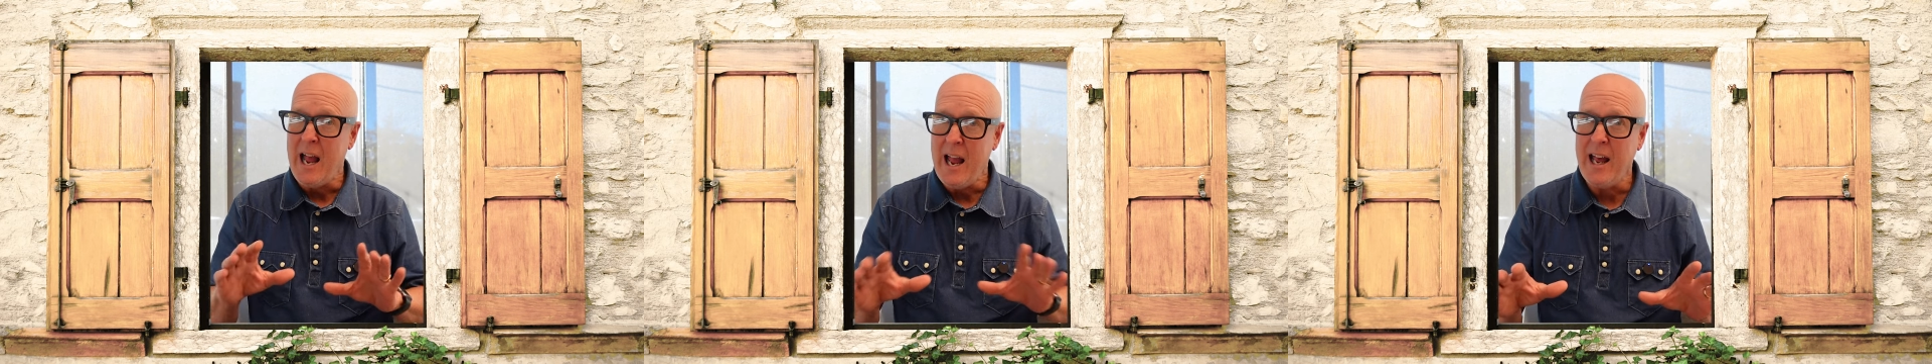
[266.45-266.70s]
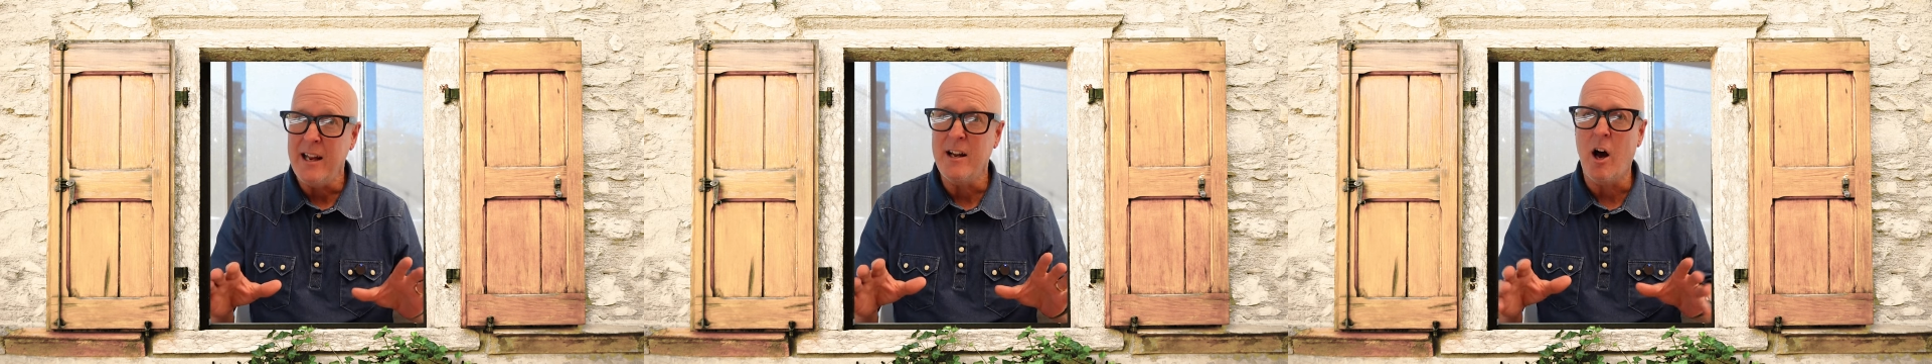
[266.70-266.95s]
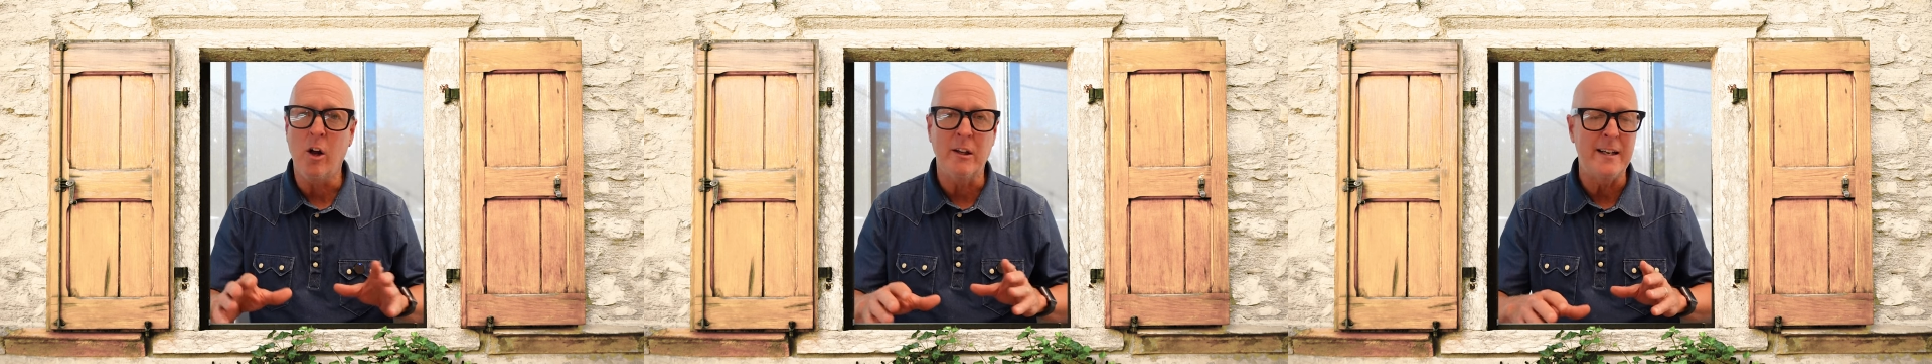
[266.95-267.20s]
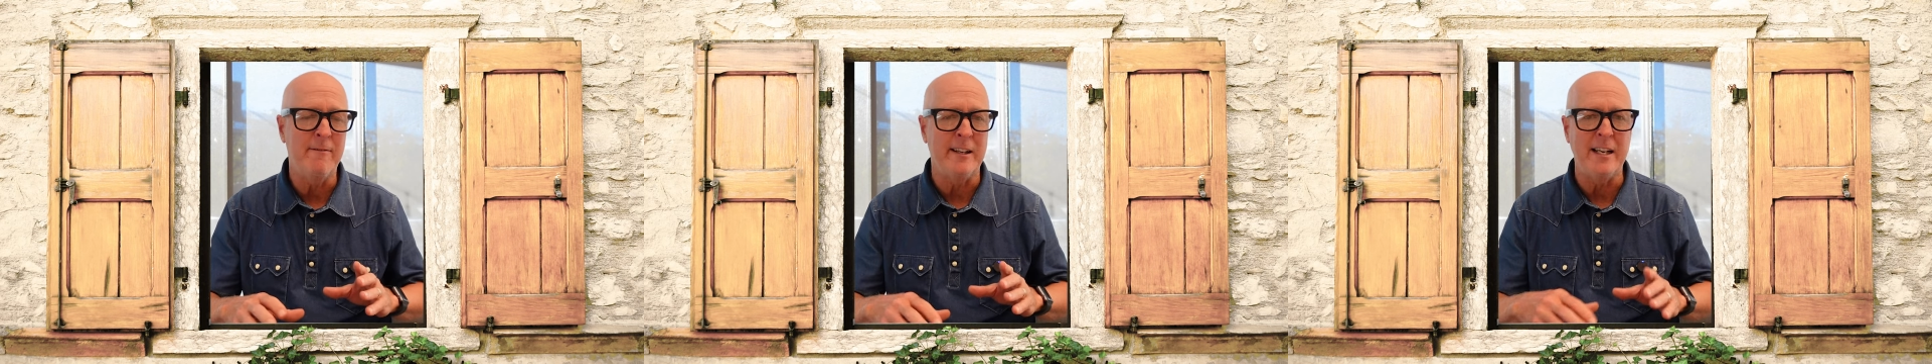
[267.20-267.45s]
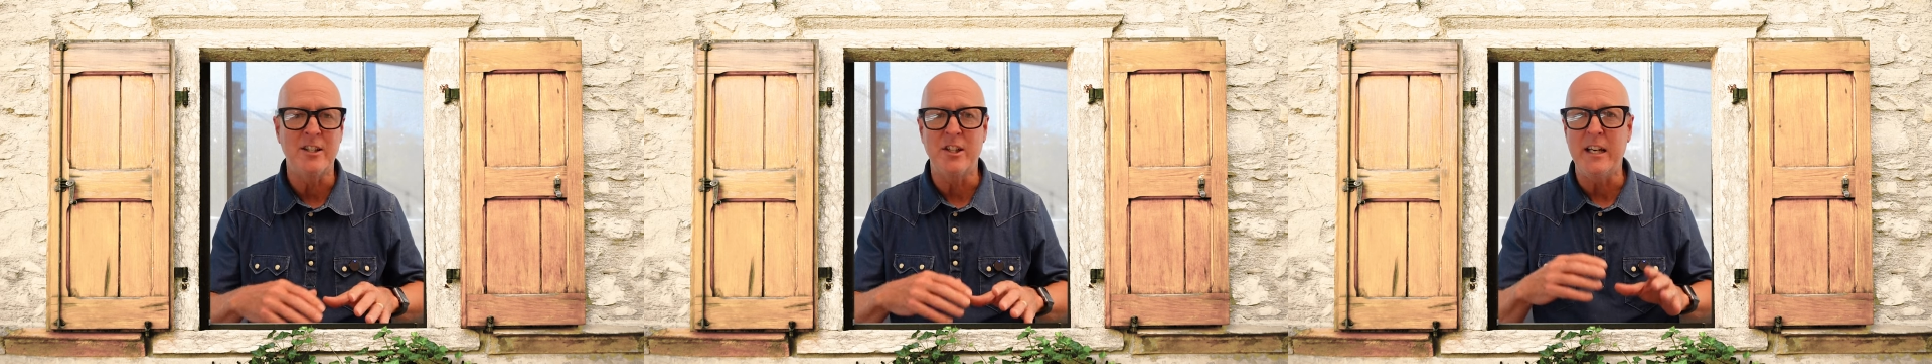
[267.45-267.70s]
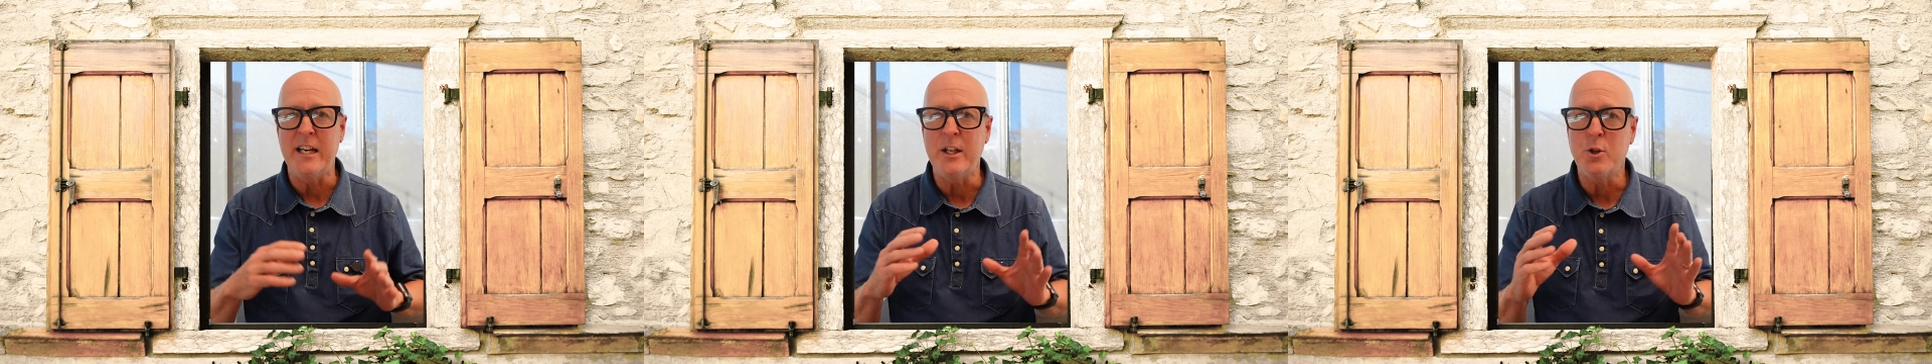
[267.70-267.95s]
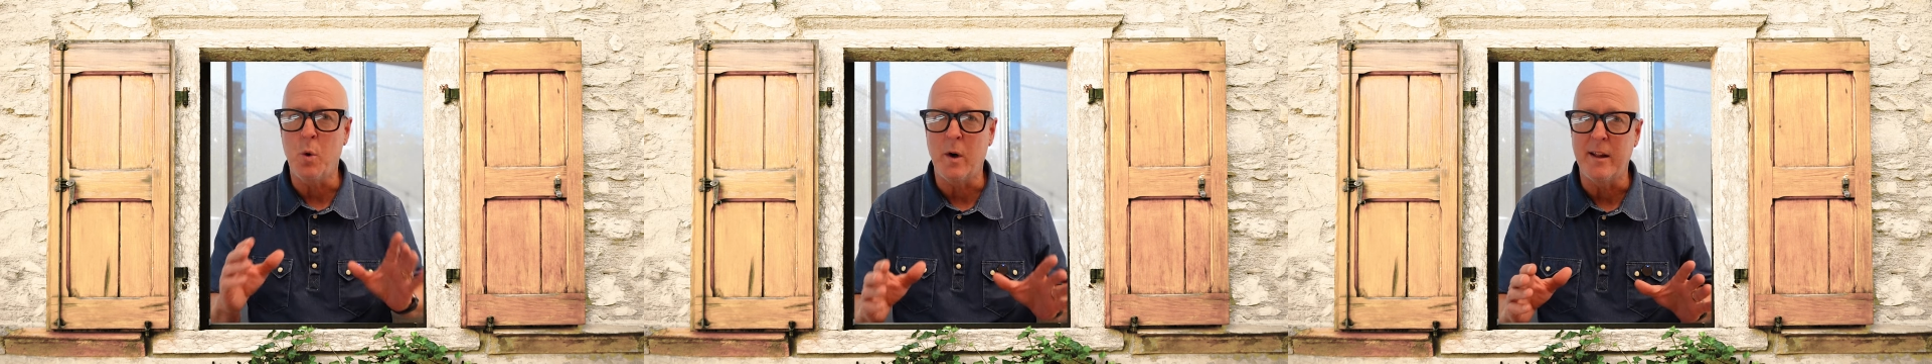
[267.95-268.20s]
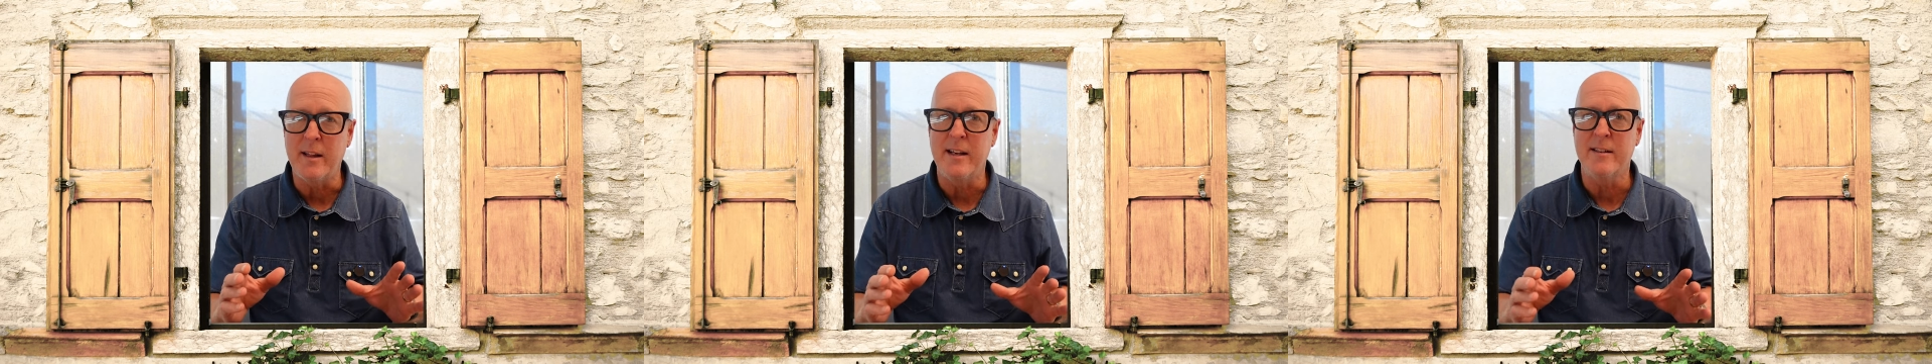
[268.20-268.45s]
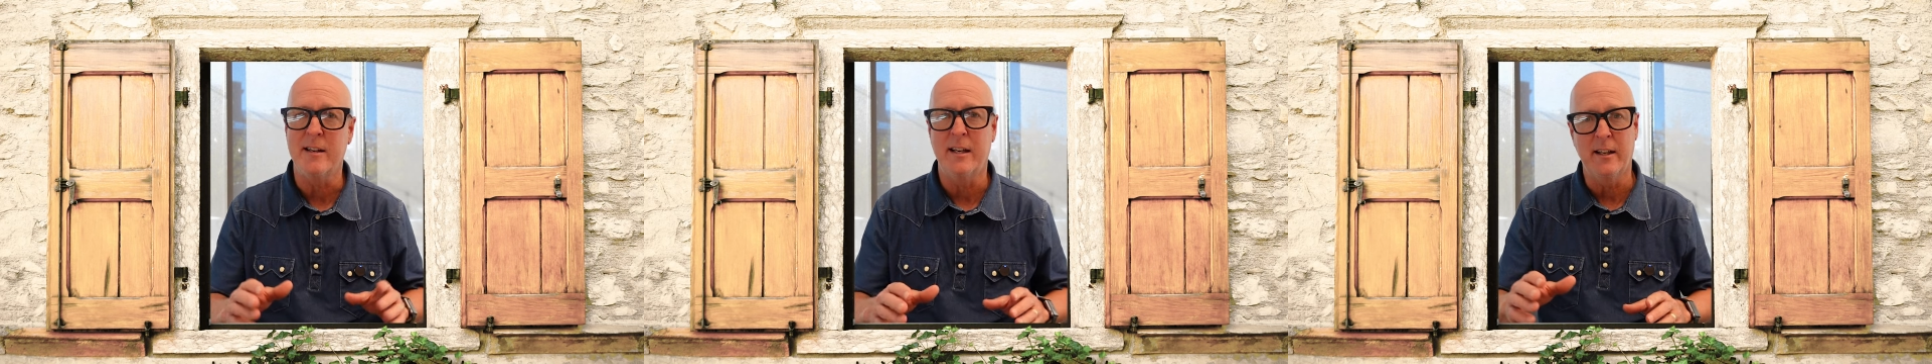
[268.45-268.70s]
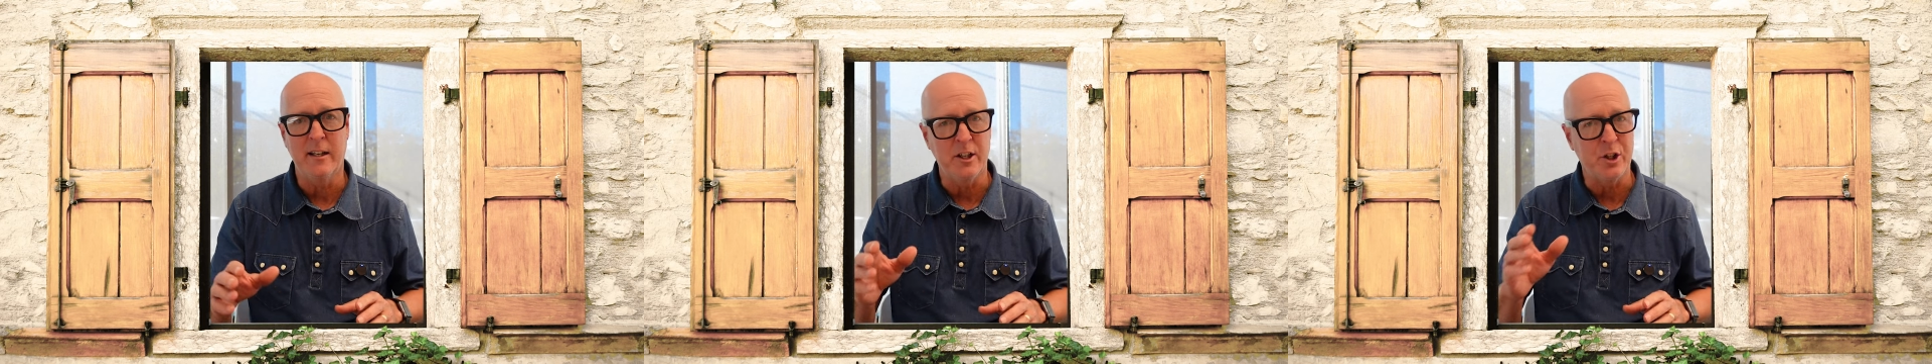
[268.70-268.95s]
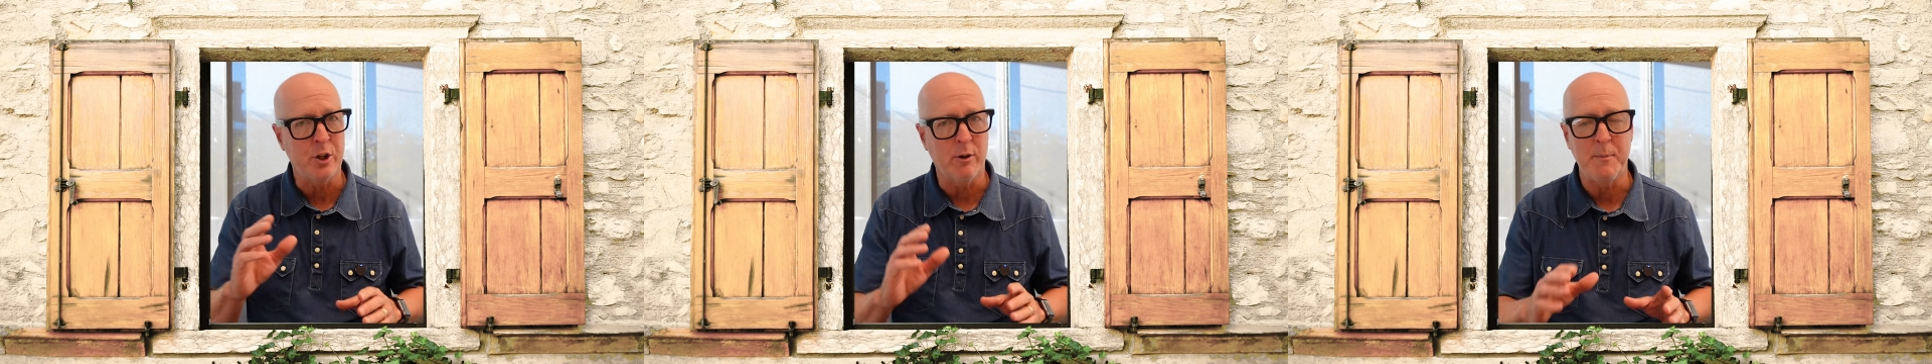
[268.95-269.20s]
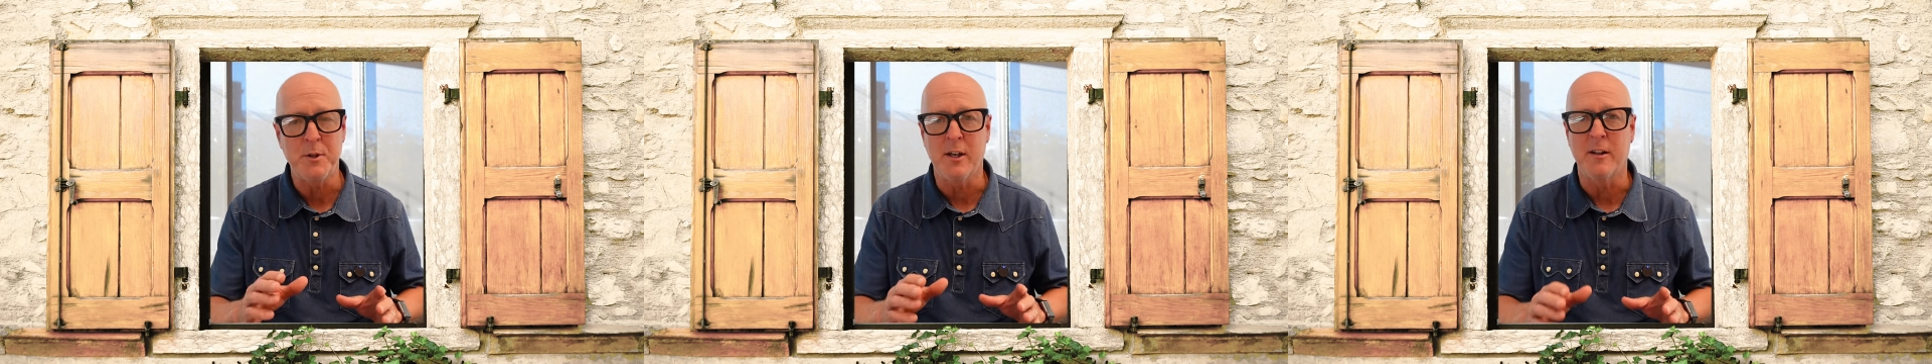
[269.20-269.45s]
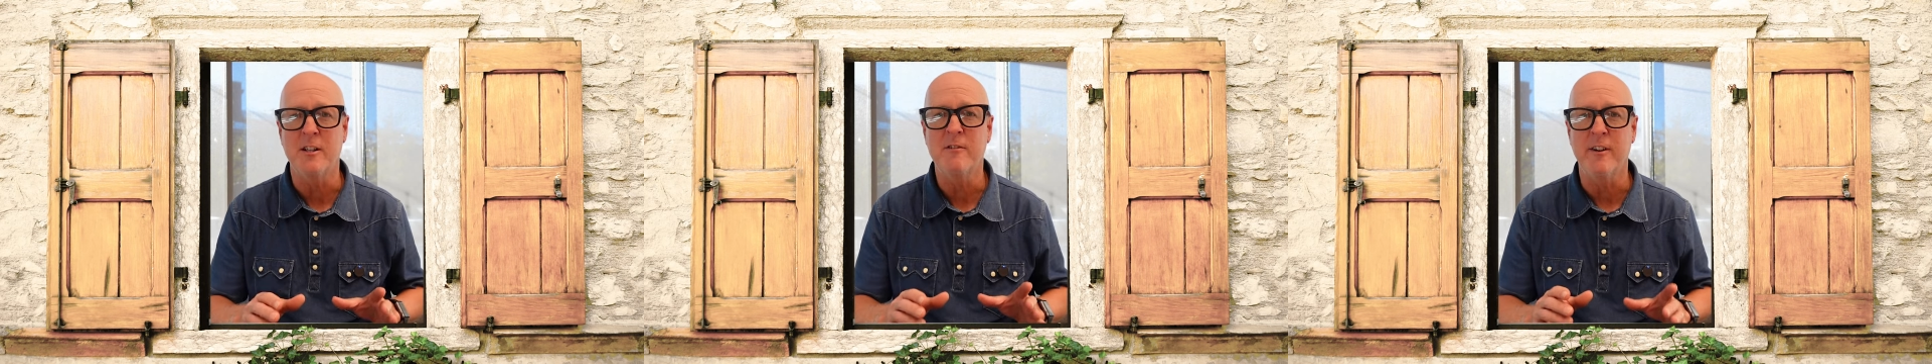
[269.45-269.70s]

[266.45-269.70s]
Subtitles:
and I'll leave links to each one of these in the description of this